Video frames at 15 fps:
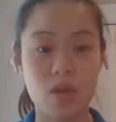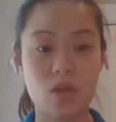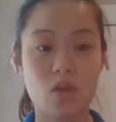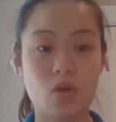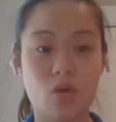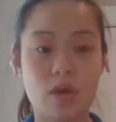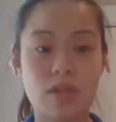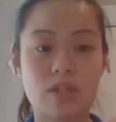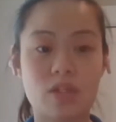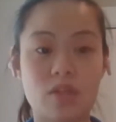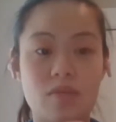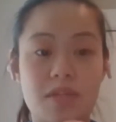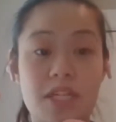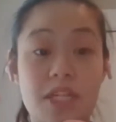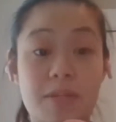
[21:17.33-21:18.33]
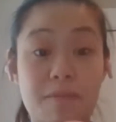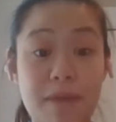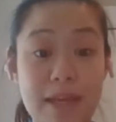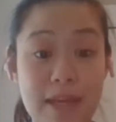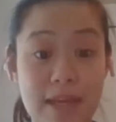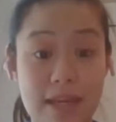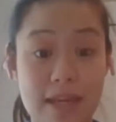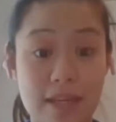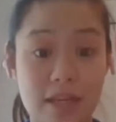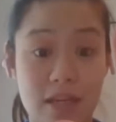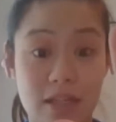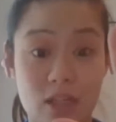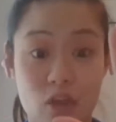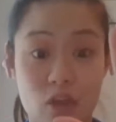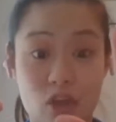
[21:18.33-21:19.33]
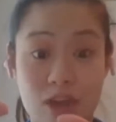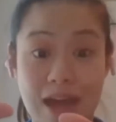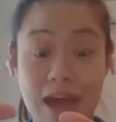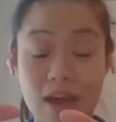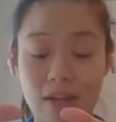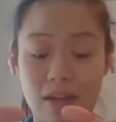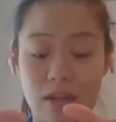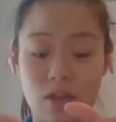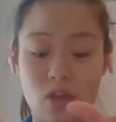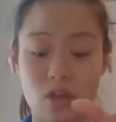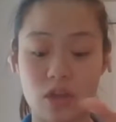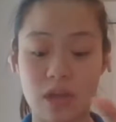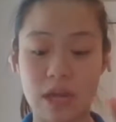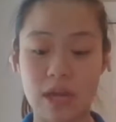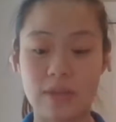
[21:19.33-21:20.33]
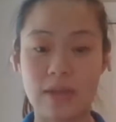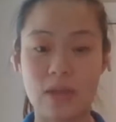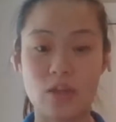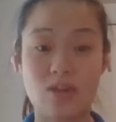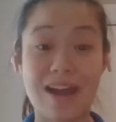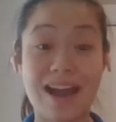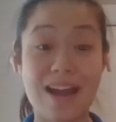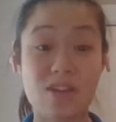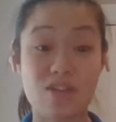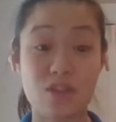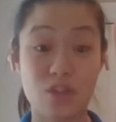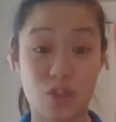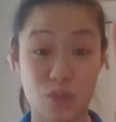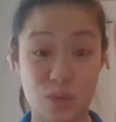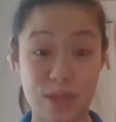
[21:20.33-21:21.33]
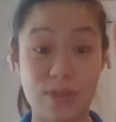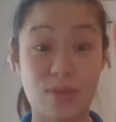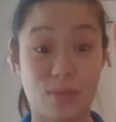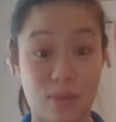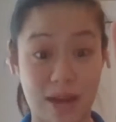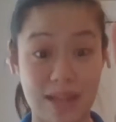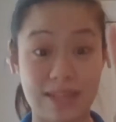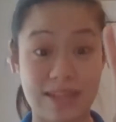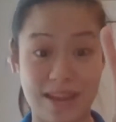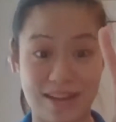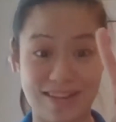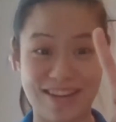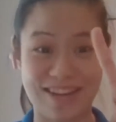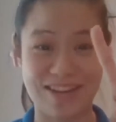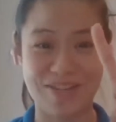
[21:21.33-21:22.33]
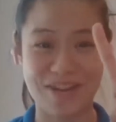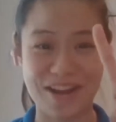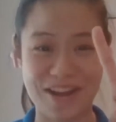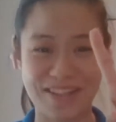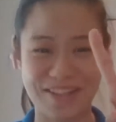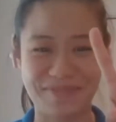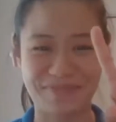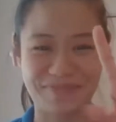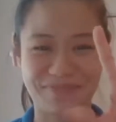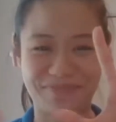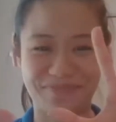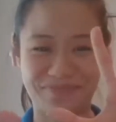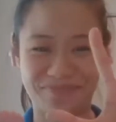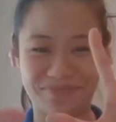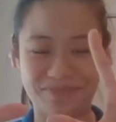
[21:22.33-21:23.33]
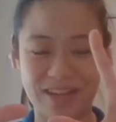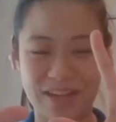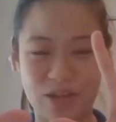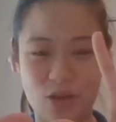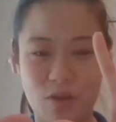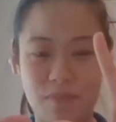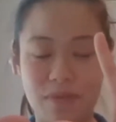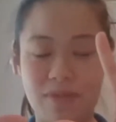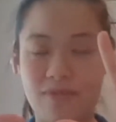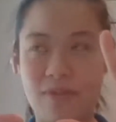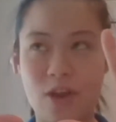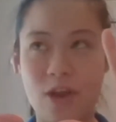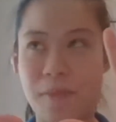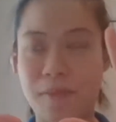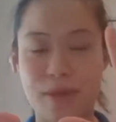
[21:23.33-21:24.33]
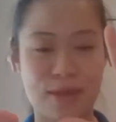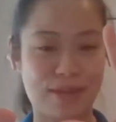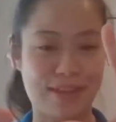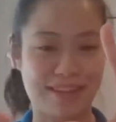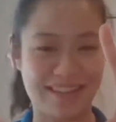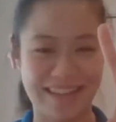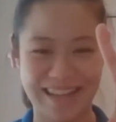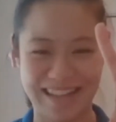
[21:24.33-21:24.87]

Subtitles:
going to use speed as a challenge, that you're actually doing the right technique, right? I know I'm being very picky.